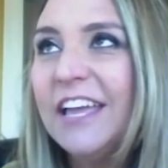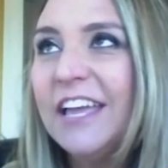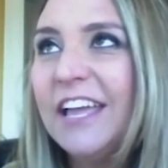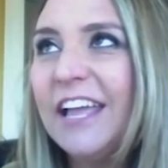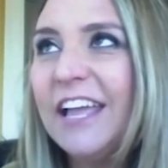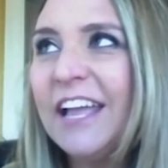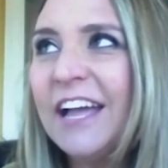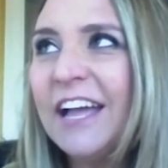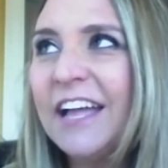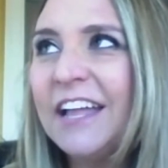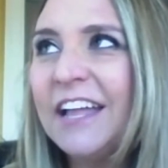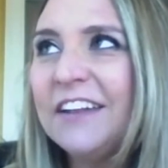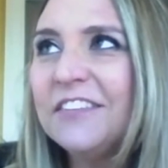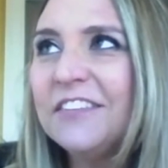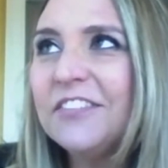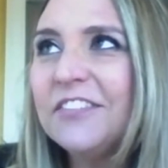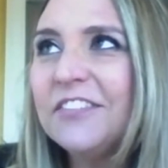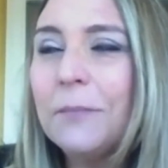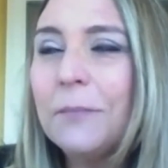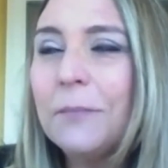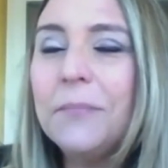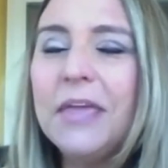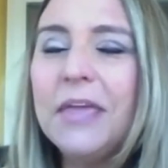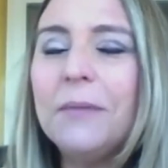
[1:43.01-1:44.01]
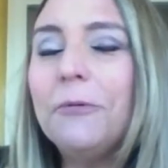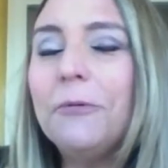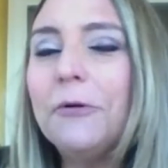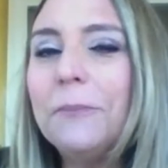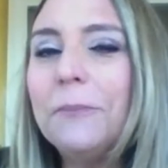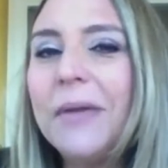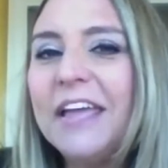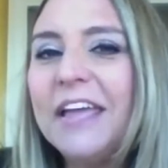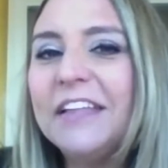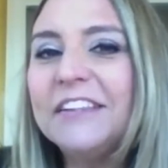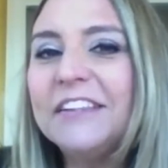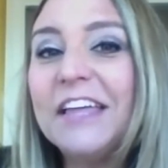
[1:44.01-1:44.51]
And some people
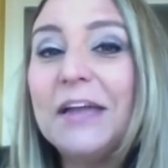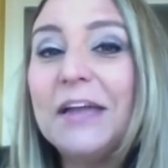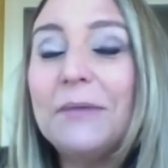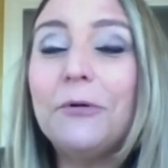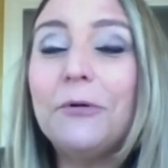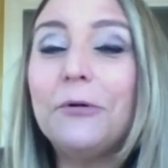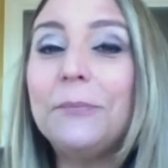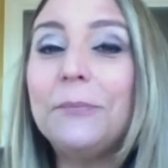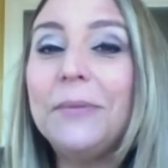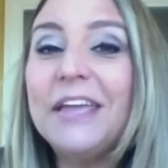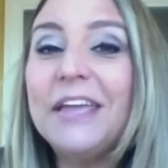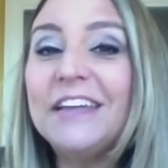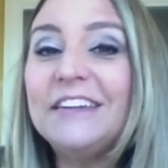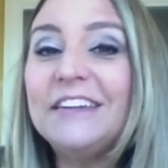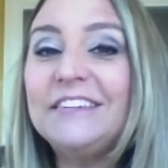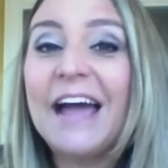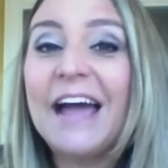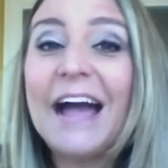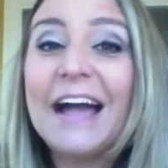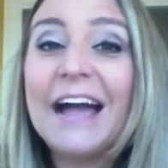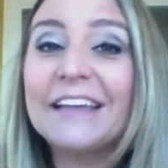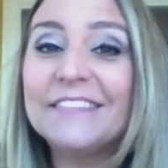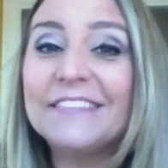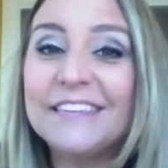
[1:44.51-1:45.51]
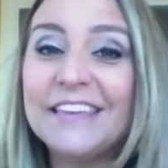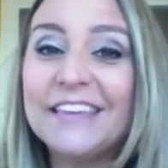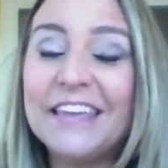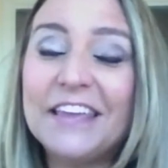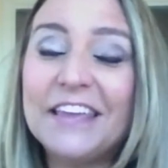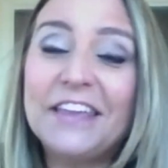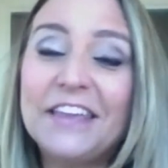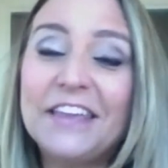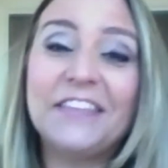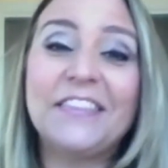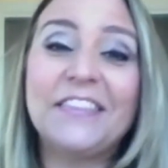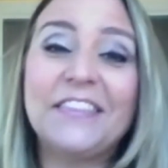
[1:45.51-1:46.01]
may label me a tax
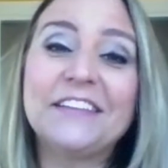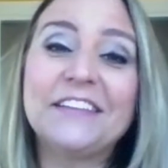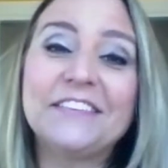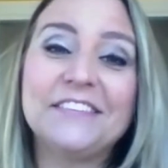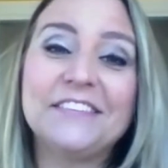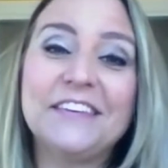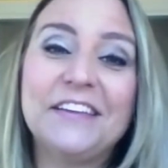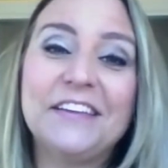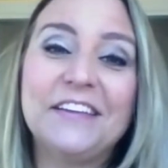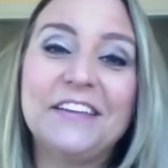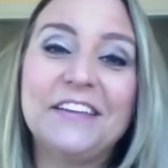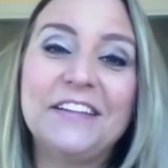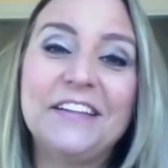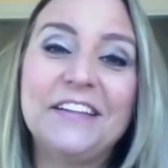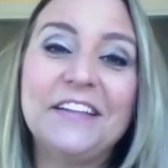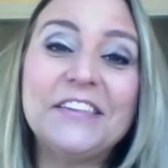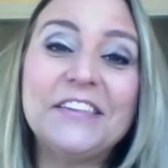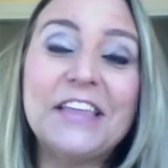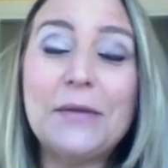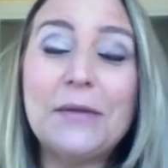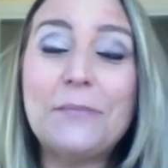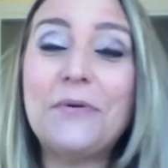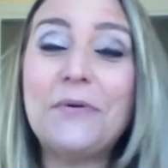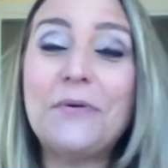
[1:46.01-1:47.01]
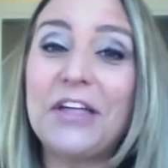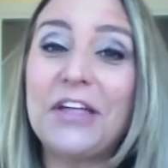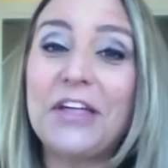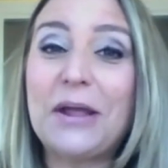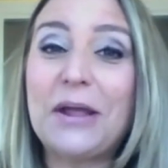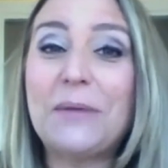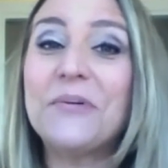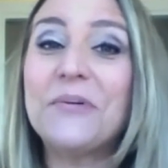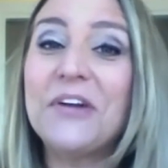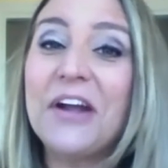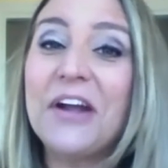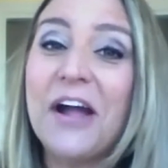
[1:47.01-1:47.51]
geek, and that's a, a label that
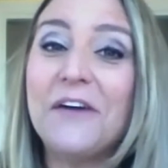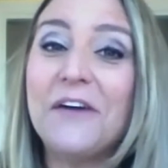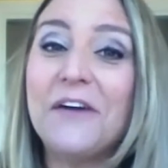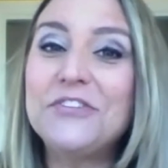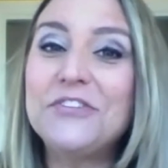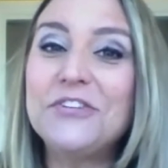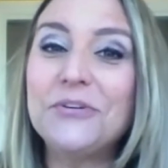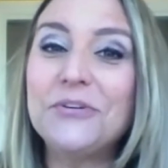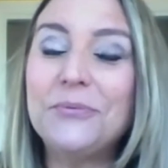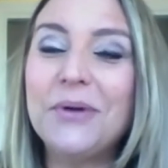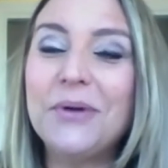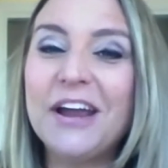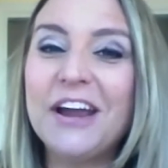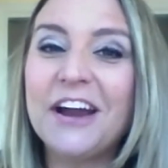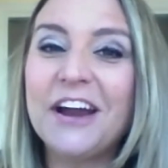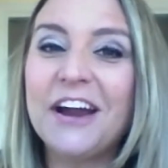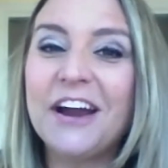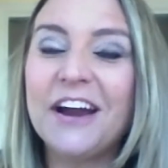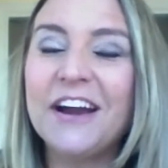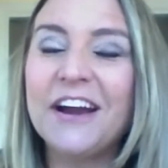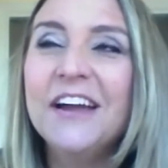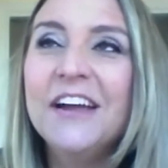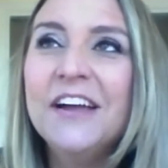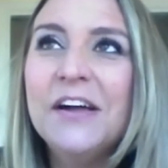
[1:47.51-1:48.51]
I'm proud to wear.